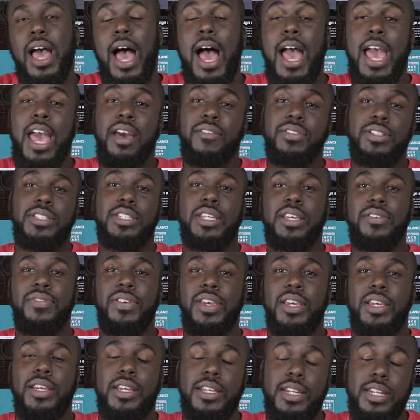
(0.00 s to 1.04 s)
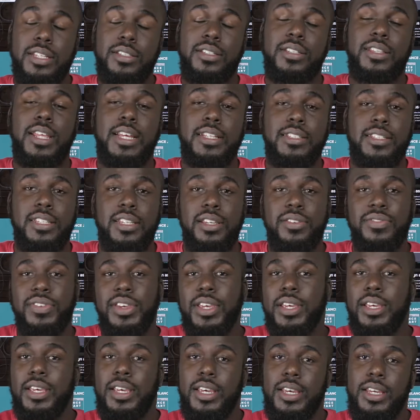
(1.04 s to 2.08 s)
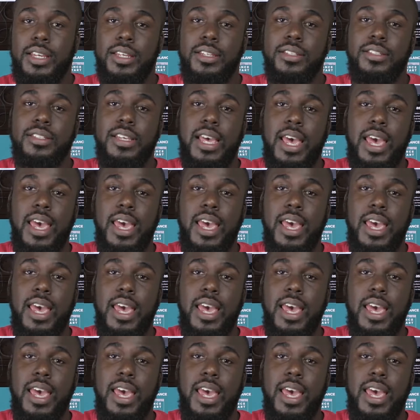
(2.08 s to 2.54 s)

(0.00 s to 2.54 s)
I have a T V, and connected to that T V is